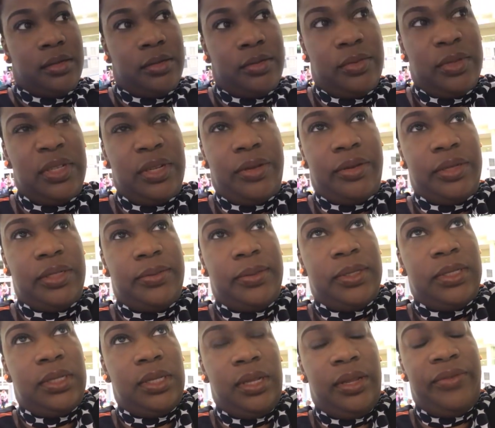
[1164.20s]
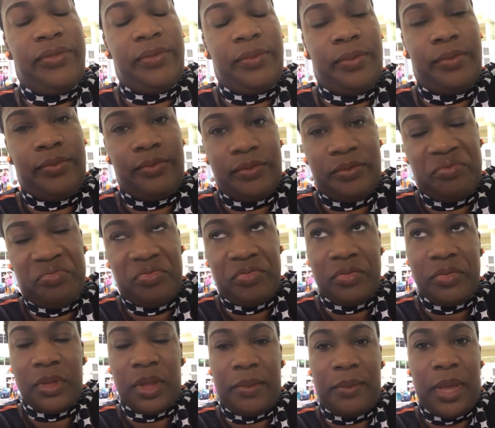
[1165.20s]
what time are we supposed to leave?
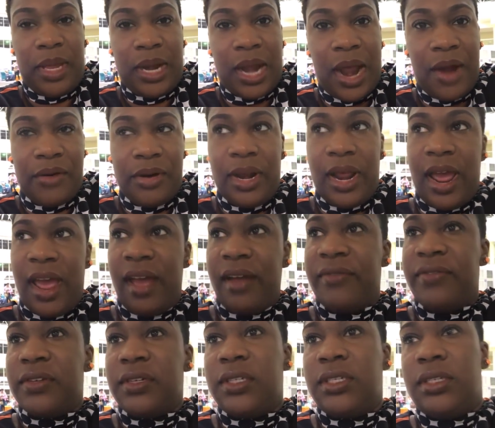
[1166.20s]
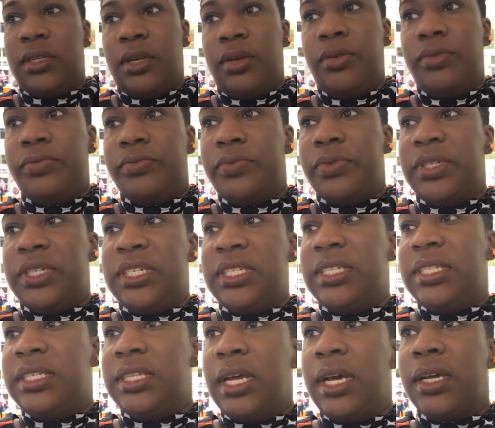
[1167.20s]
About an hour and a half or so, which
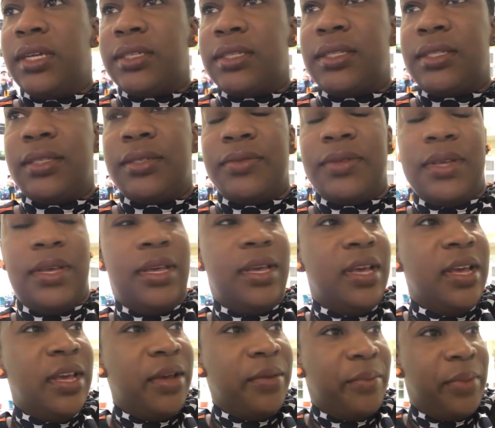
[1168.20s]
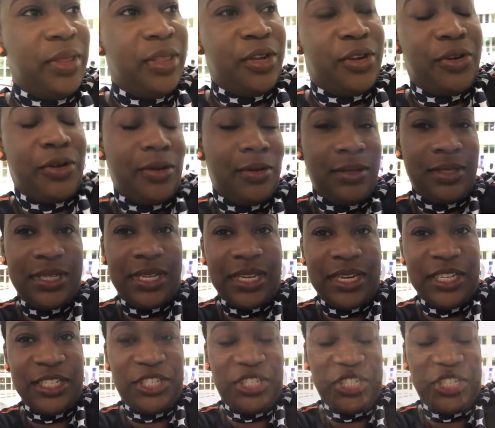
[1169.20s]
sucks. But the crew's getting